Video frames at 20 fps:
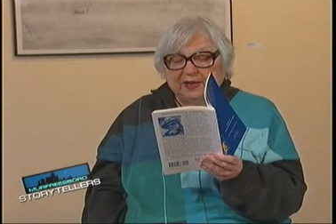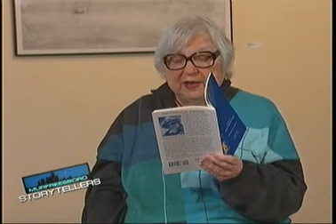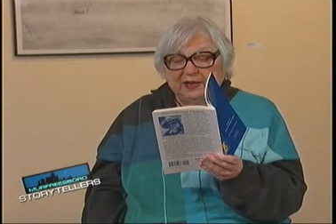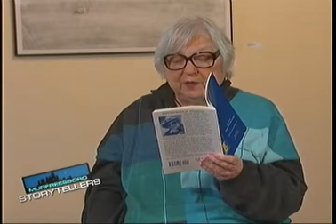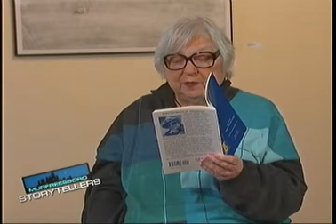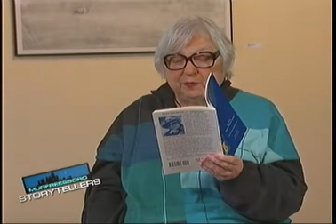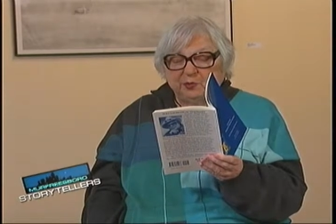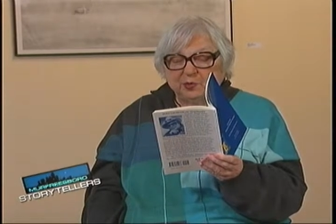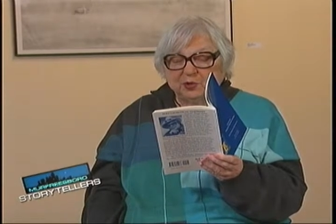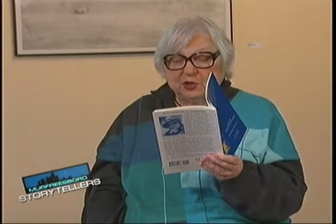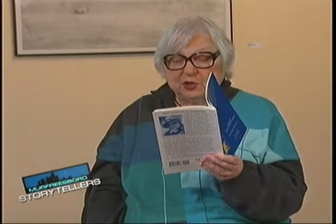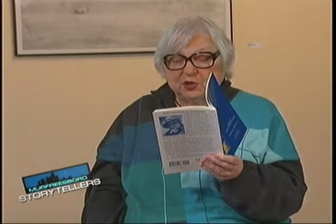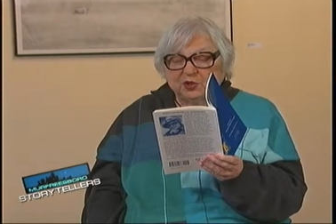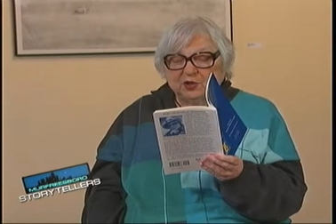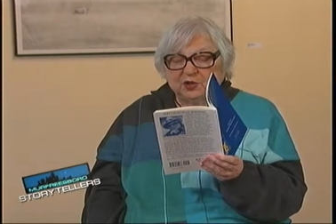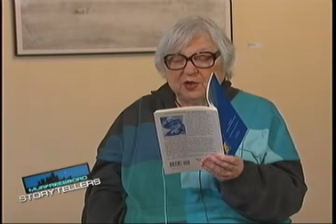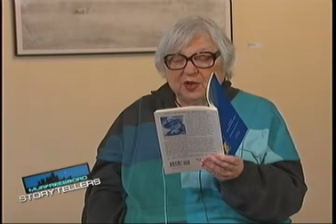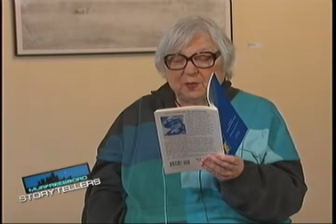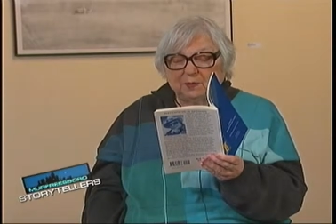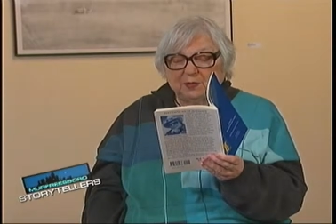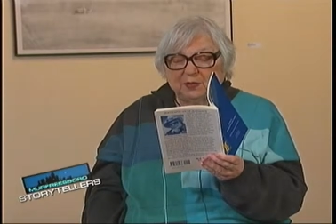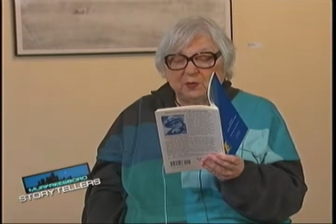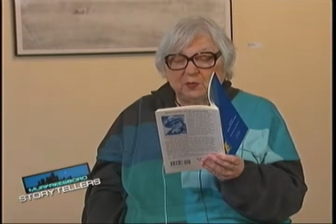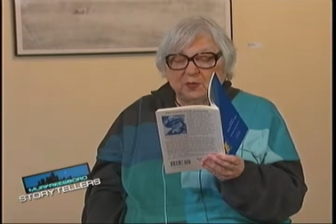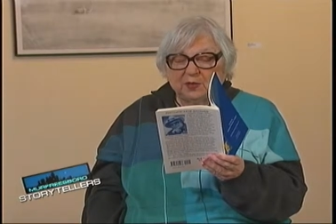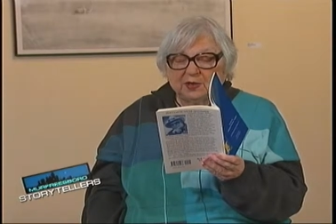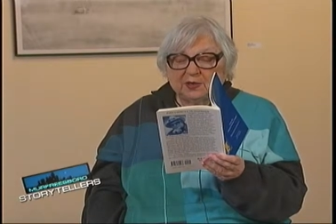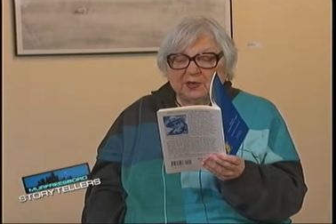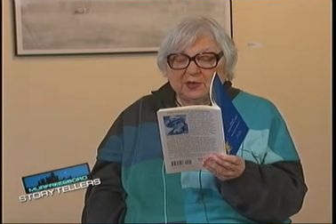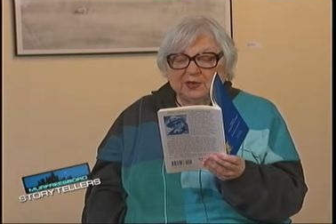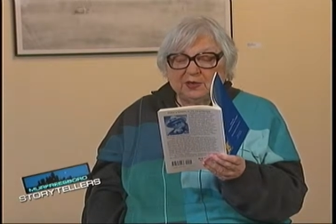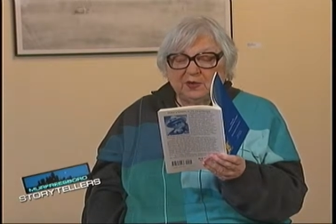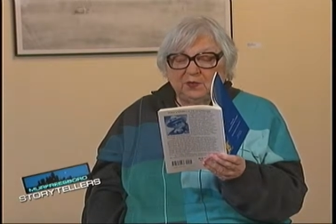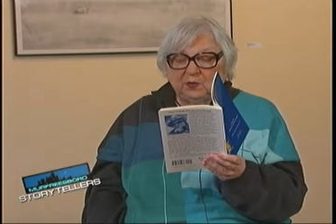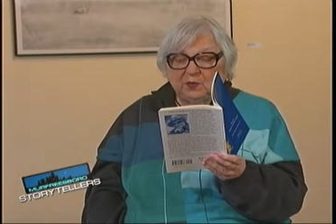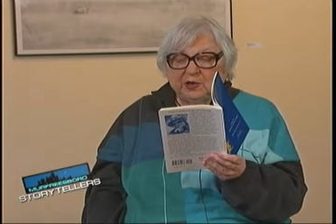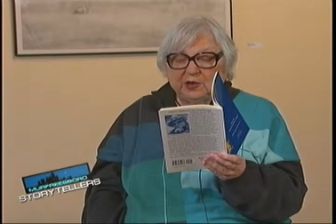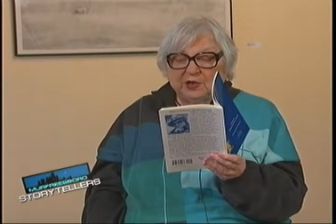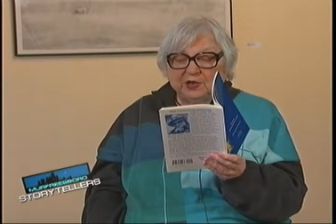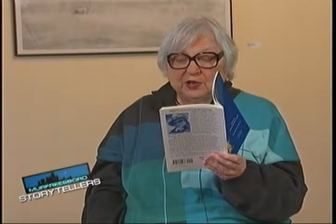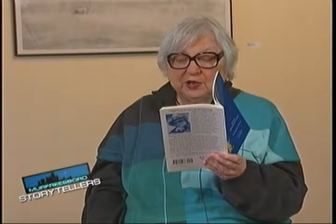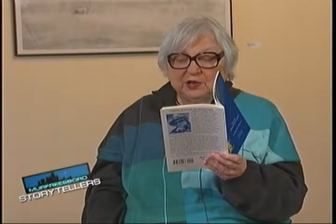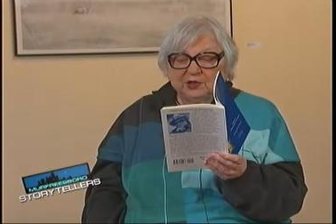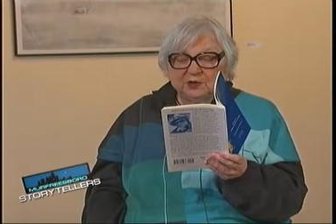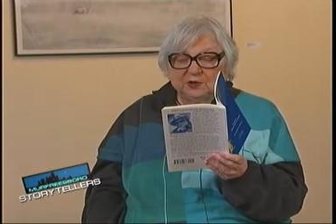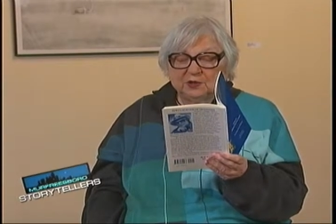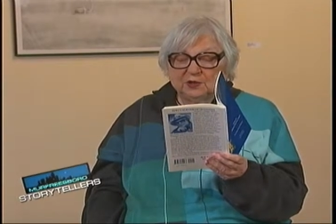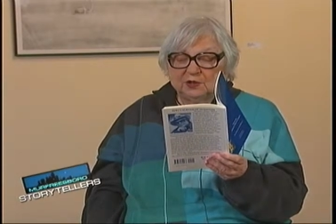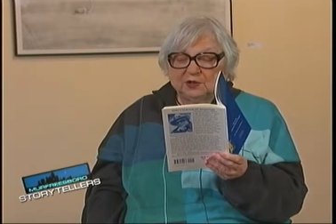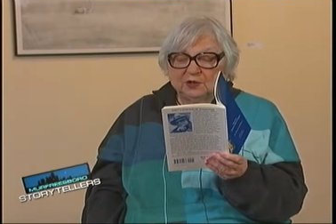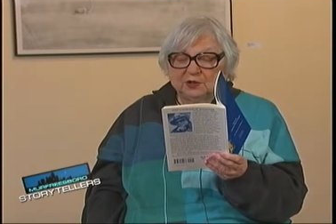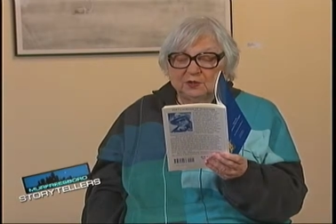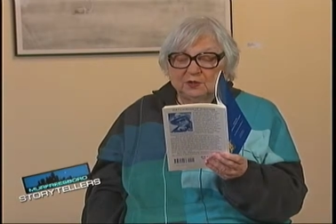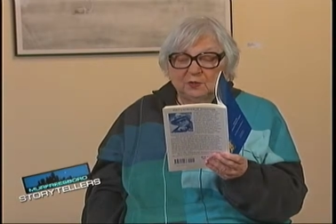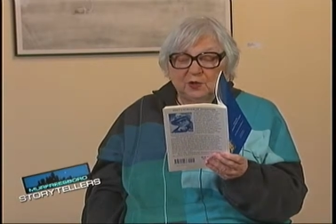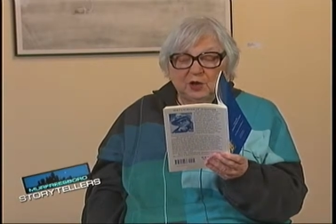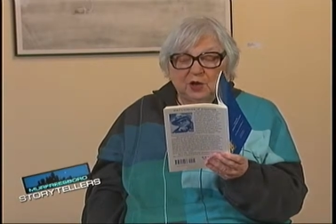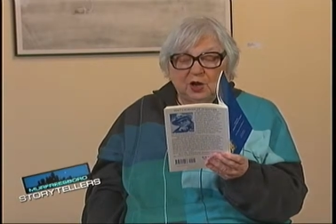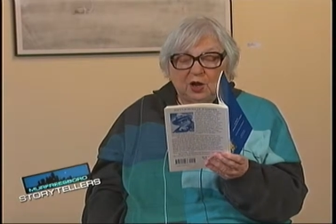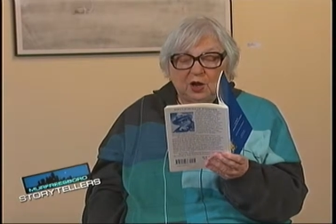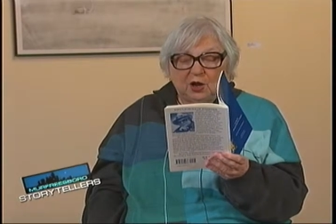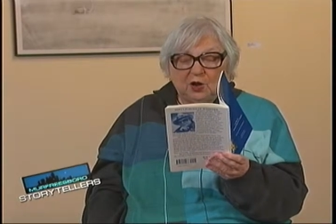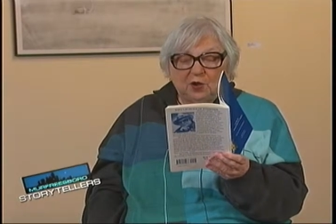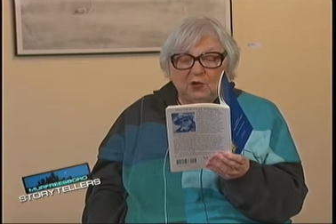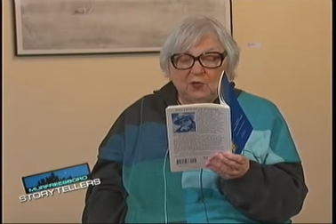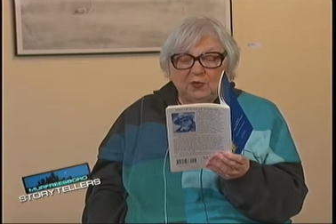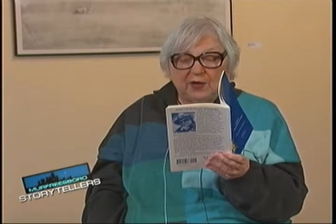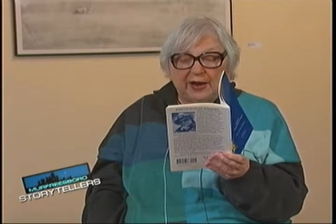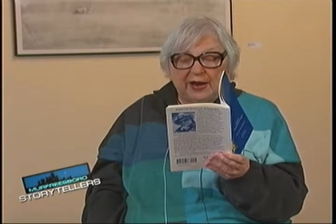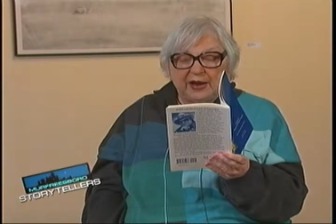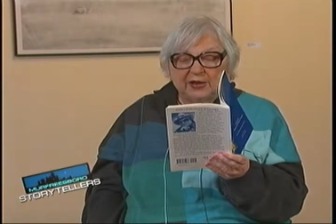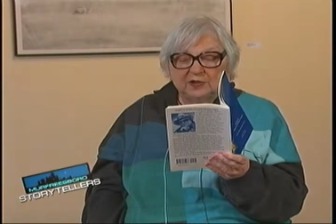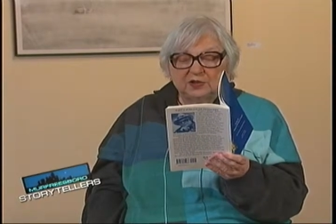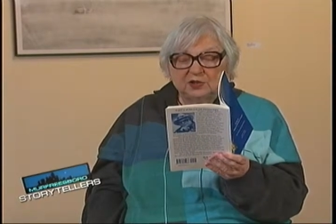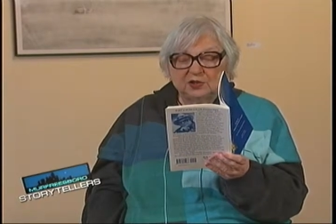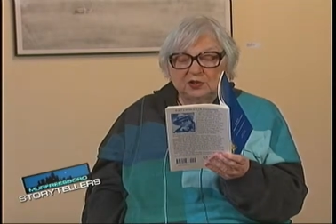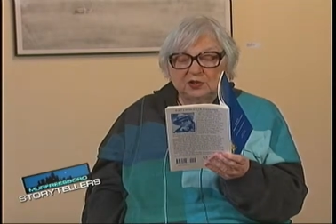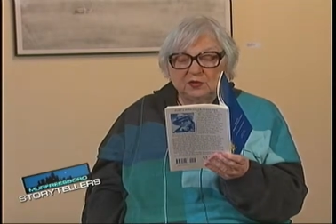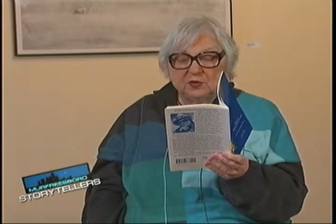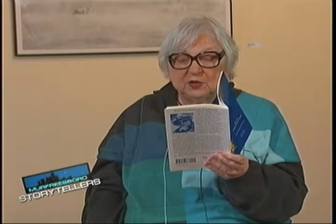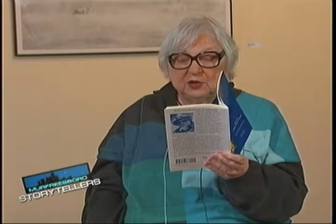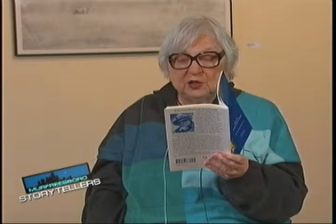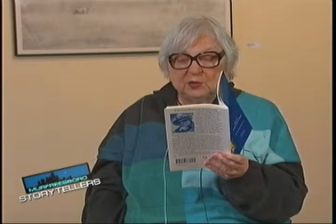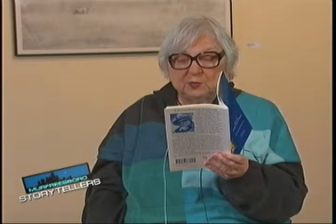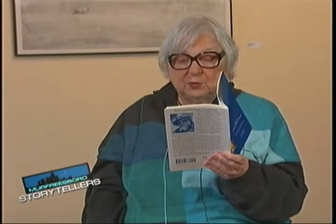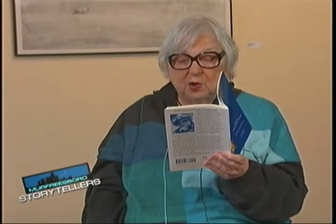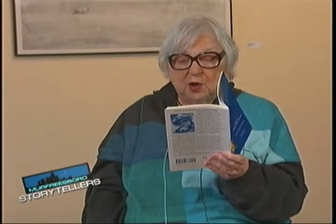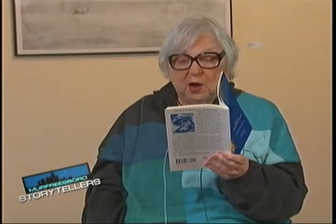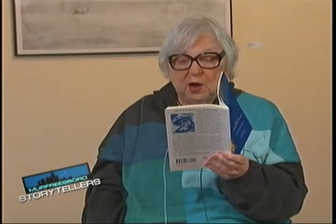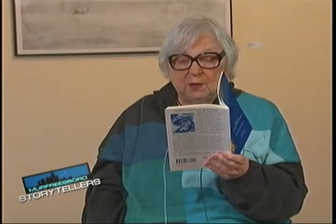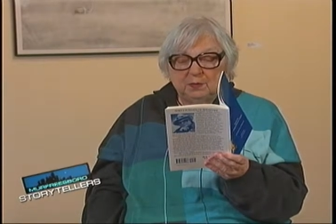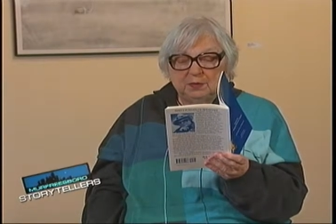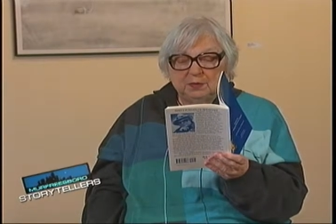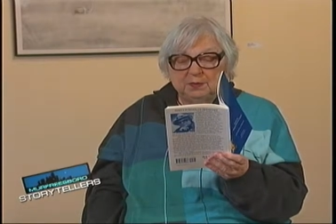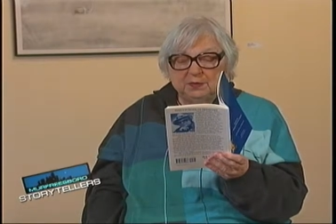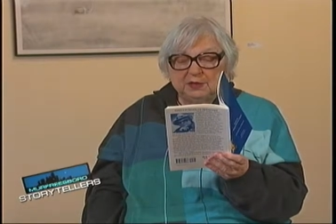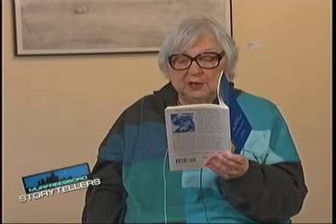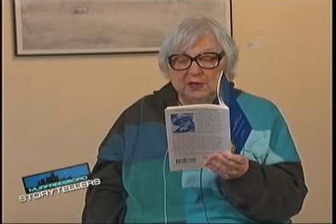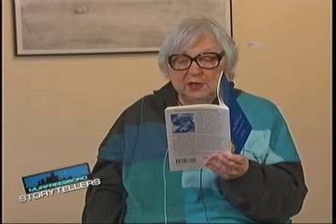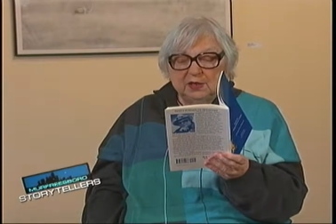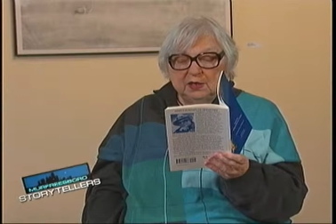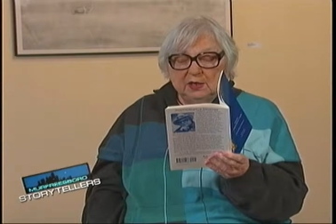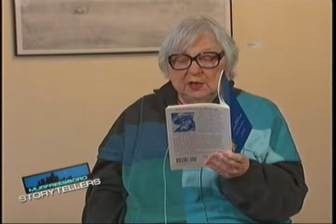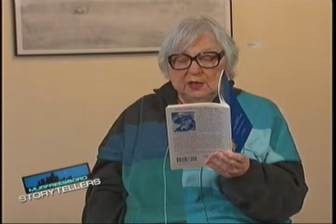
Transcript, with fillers: If books could have been written, if we just could recall the answers to these problems